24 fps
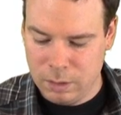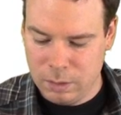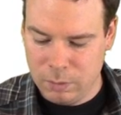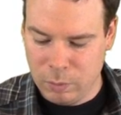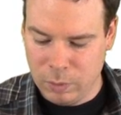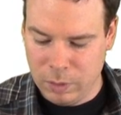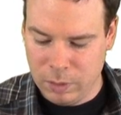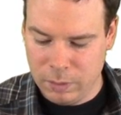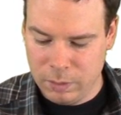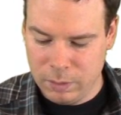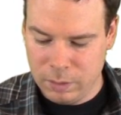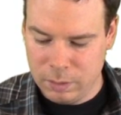
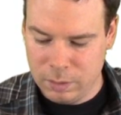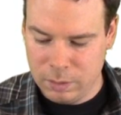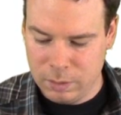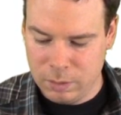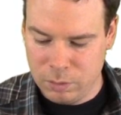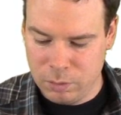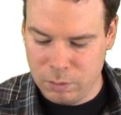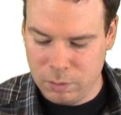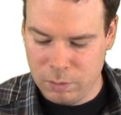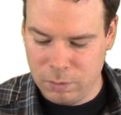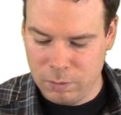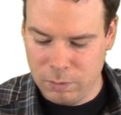well, the
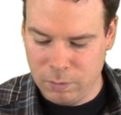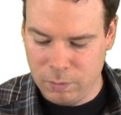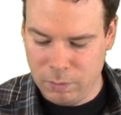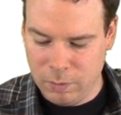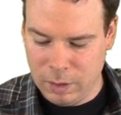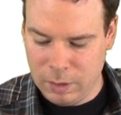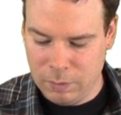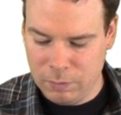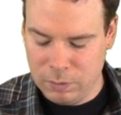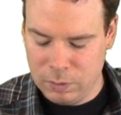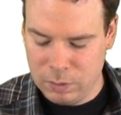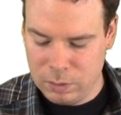derivative of
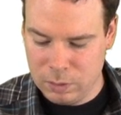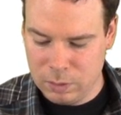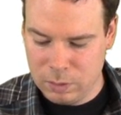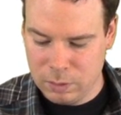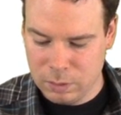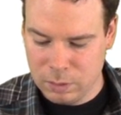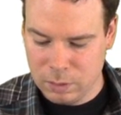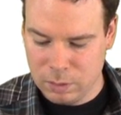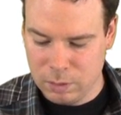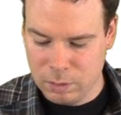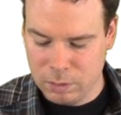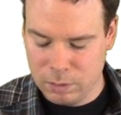f
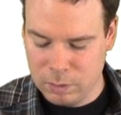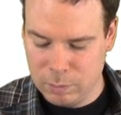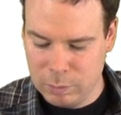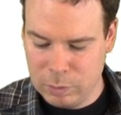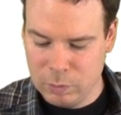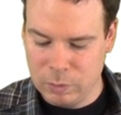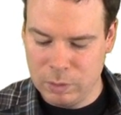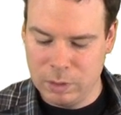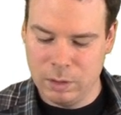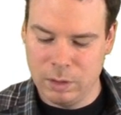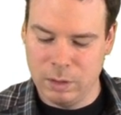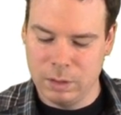can also be
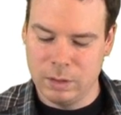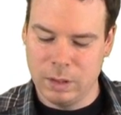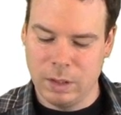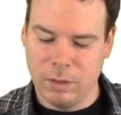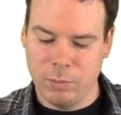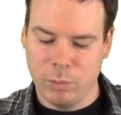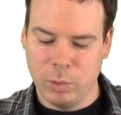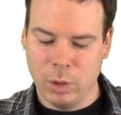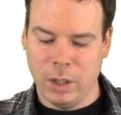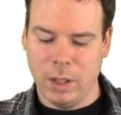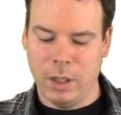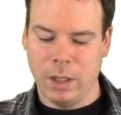written as
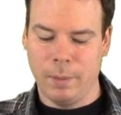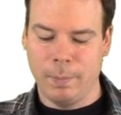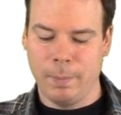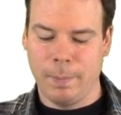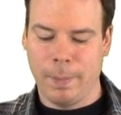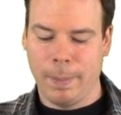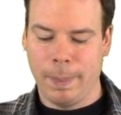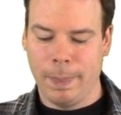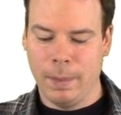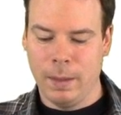f prime.